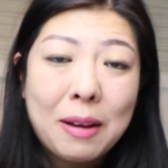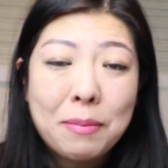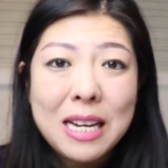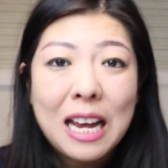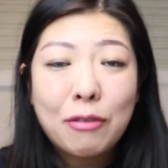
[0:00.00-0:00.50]
my
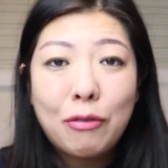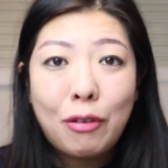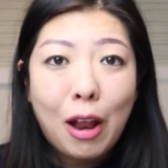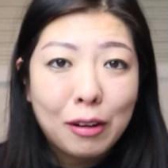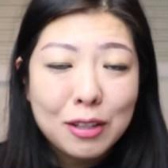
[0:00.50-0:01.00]
dad
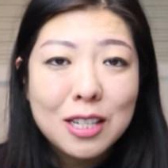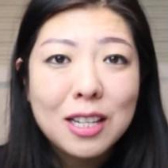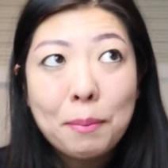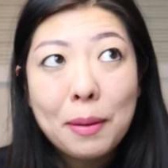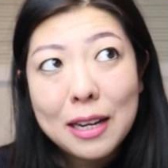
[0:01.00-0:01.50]
flunked
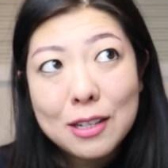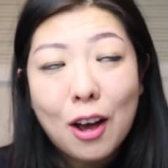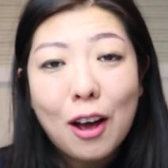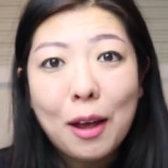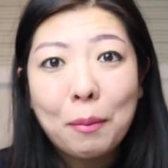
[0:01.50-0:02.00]
big
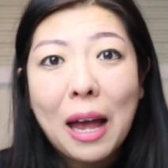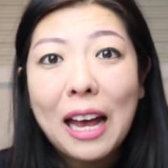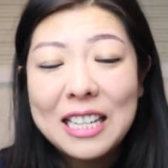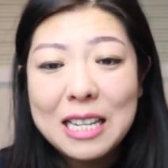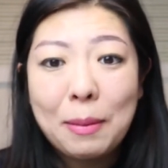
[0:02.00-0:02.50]
time
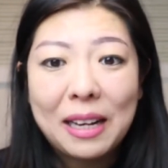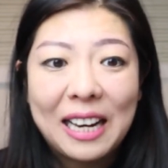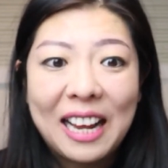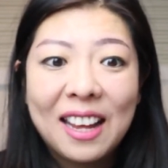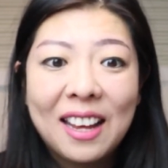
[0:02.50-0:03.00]

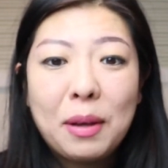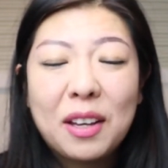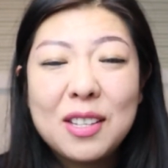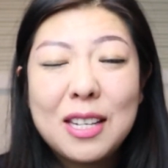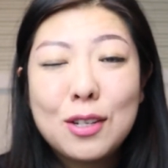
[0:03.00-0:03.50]
academically
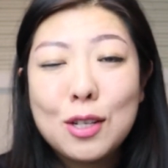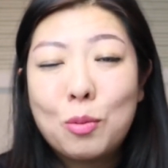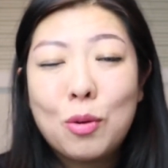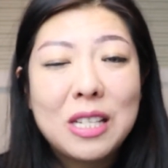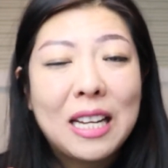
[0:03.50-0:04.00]
because he
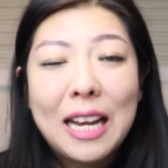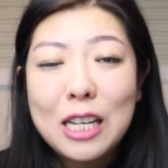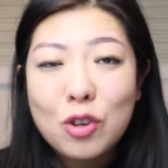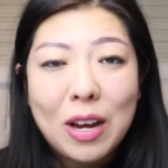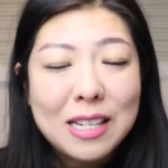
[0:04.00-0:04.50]
just wasn't
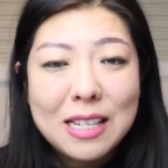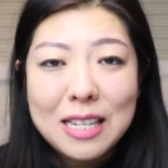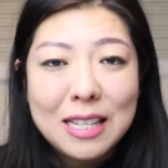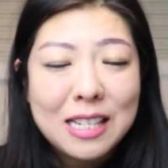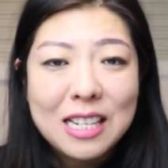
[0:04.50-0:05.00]
interested
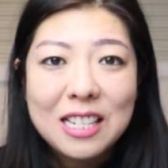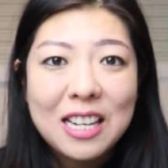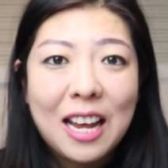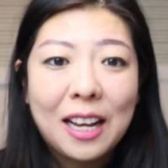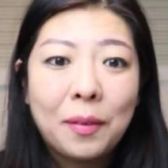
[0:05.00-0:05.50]
in
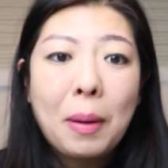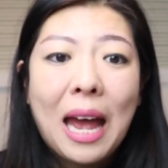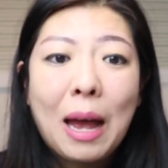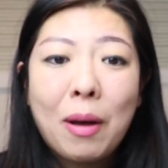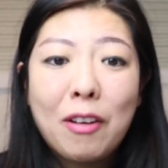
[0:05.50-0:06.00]
studying. But
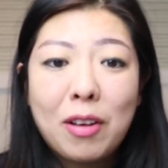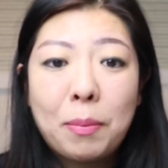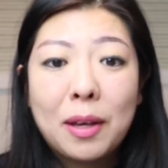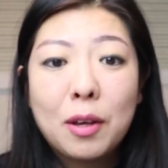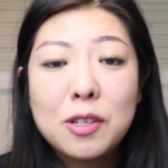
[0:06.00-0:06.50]
however,
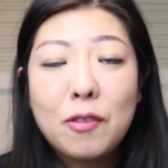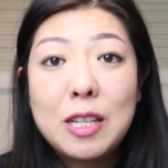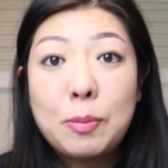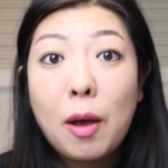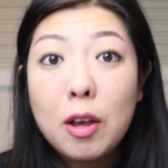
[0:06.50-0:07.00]
because of
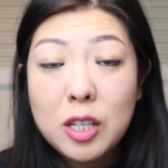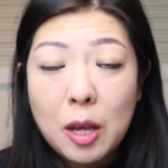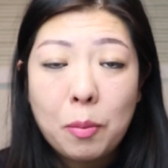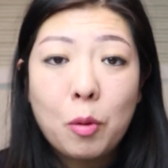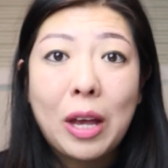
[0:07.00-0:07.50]
his
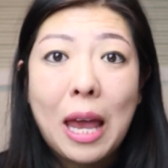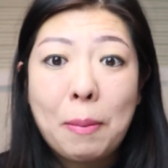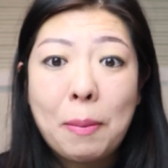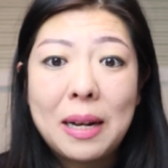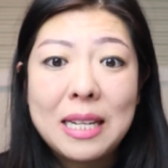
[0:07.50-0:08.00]
basketball
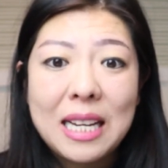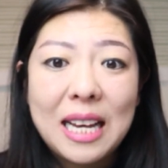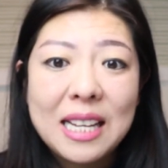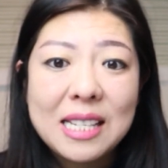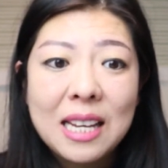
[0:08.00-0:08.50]

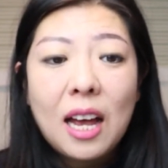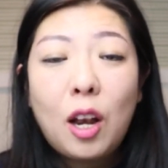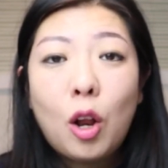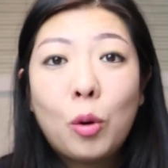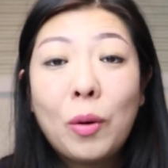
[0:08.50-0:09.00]
capabilities,
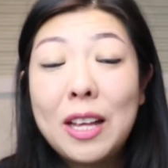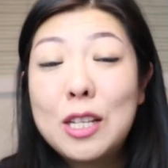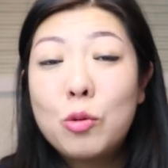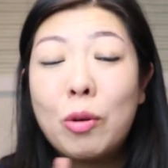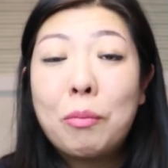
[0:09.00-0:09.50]
along with
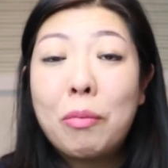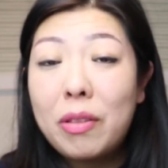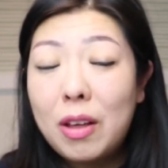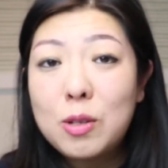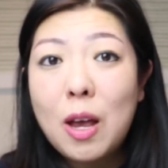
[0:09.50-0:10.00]
his twin
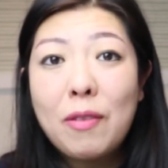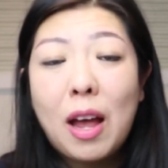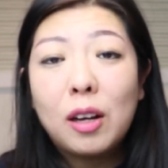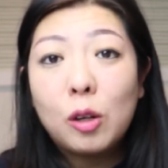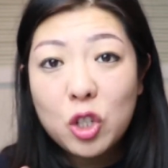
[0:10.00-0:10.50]
brother, so I have an
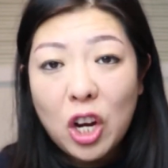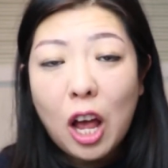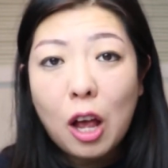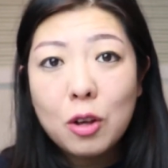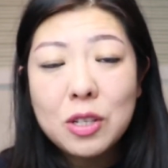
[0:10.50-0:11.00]
Uncle
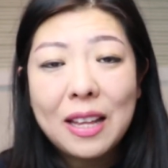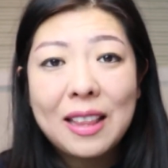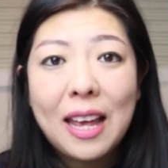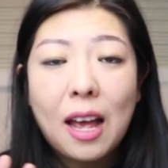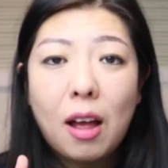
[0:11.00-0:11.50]
Charles and
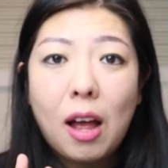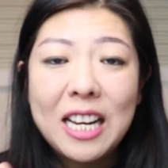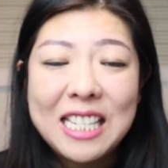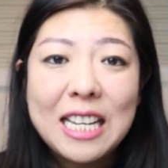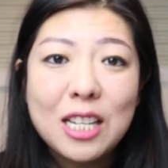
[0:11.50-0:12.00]
they are
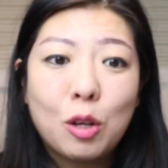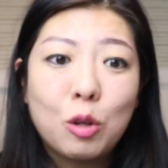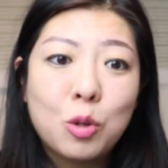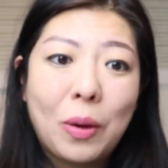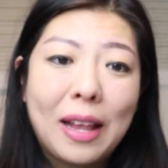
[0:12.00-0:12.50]

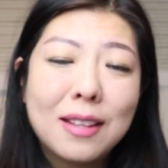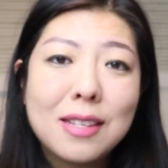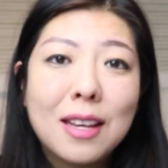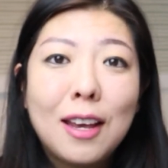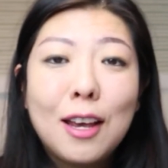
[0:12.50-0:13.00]
identical
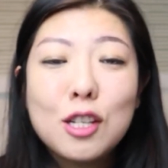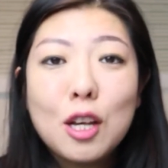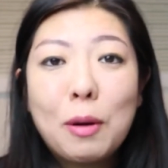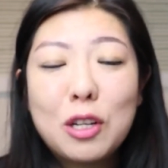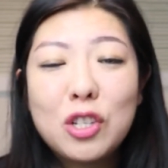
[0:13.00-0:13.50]
twins,
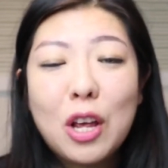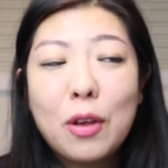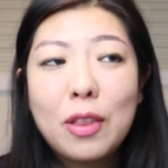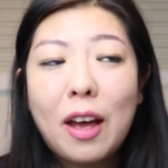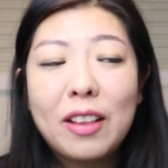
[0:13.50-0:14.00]
so much
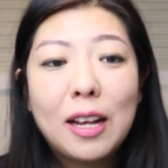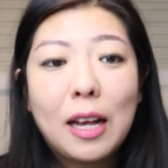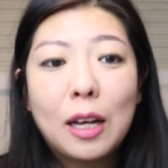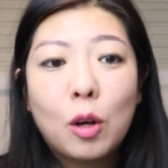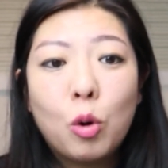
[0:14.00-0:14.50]
so that I think
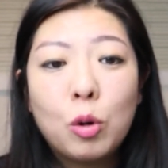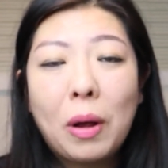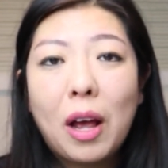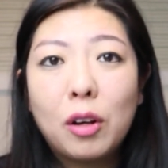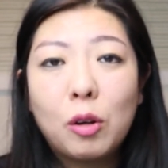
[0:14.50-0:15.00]
I called
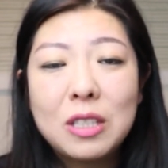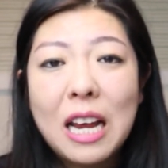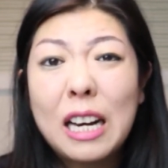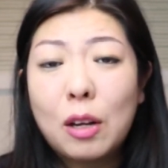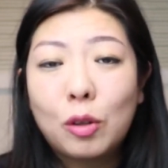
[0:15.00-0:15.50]
my uncle
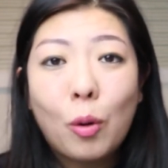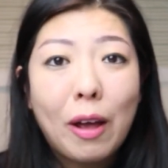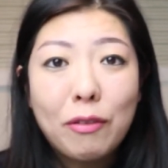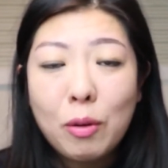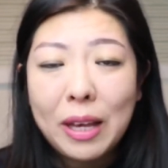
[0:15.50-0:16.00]
dad on
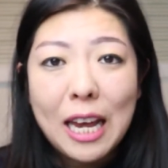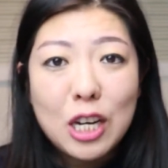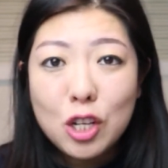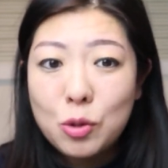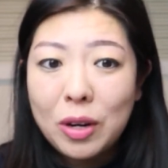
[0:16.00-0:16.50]
quite a few
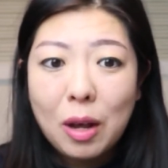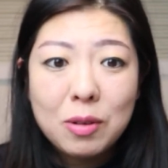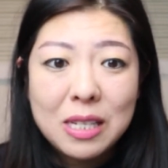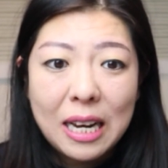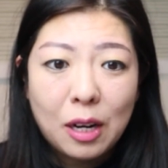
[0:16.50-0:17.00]
occasions when I
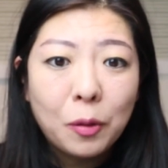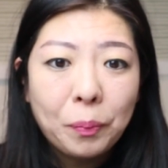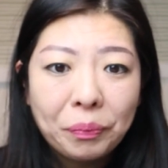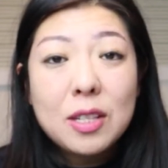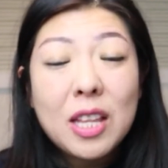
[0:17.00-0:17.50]
was
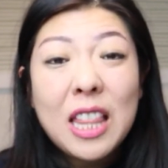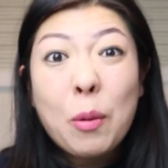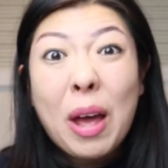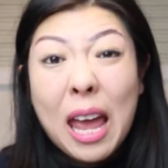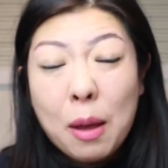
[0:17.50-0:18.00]
little. So they
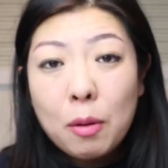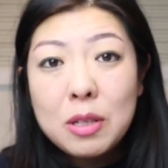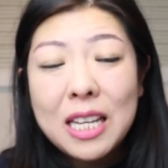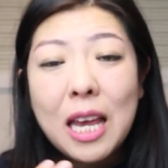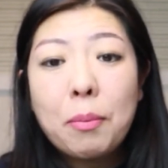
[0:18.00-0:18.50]
were able
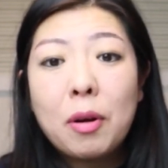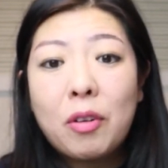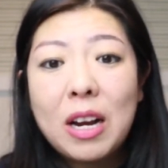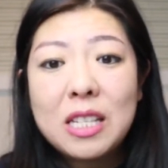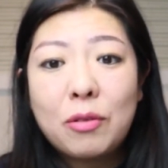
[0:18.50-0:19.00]
to keep
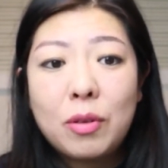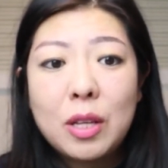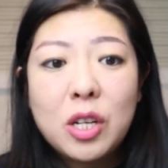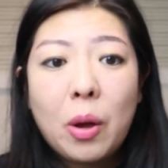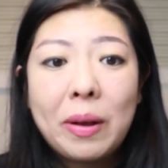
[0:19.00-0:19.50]
progressing through
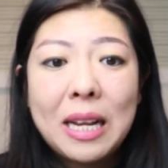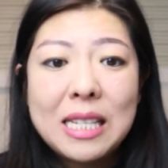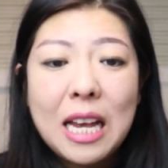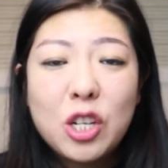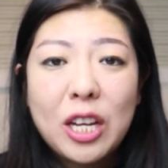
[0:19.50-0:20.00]
the
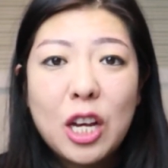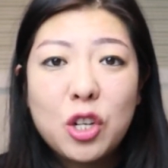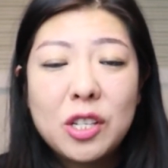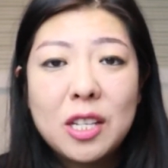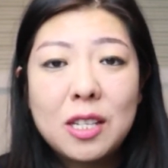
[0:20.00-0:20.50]
Taiwanese
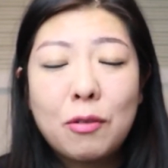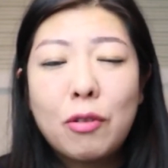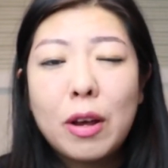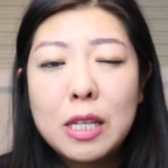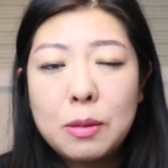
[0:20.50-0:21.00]
education system
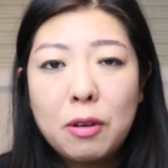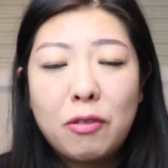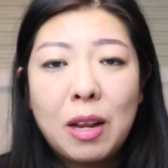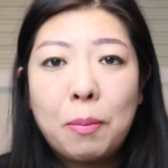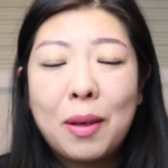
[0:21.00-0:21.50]
very smoothly